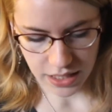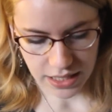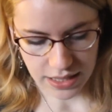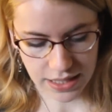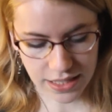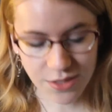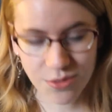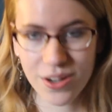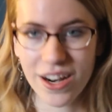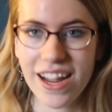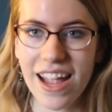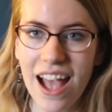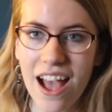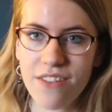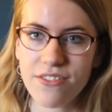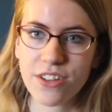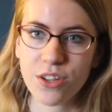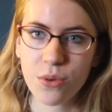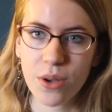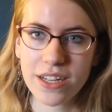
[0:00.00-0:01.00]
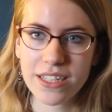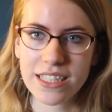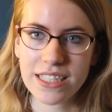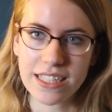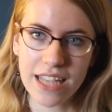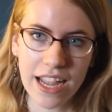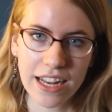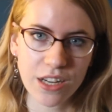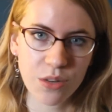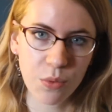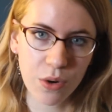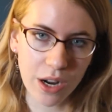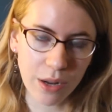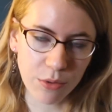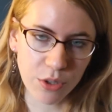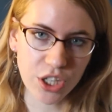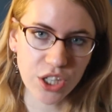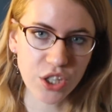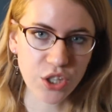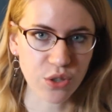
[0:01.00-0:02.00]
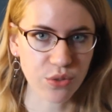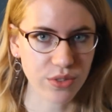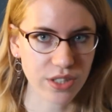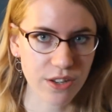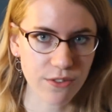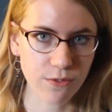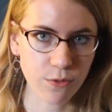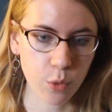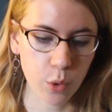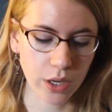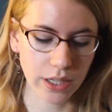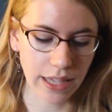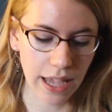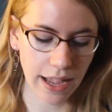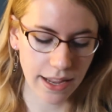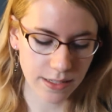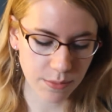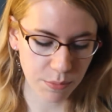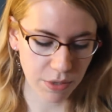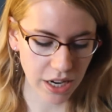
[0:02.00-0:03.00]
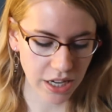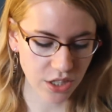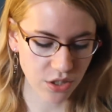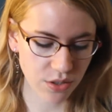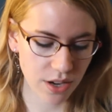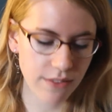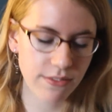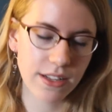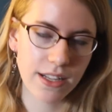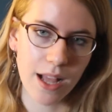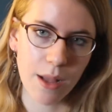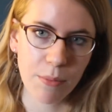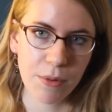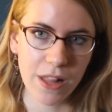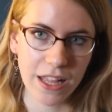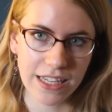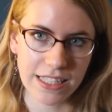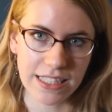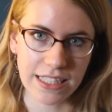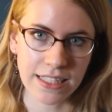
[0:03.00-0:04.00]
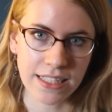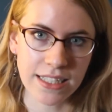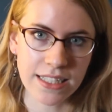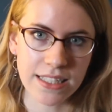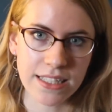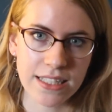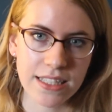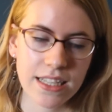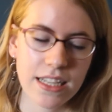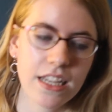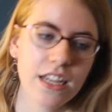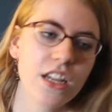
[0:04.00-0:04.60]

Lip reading: This one I haven't quite decided what I'm going to use it for yet, but I do have a couple ideas.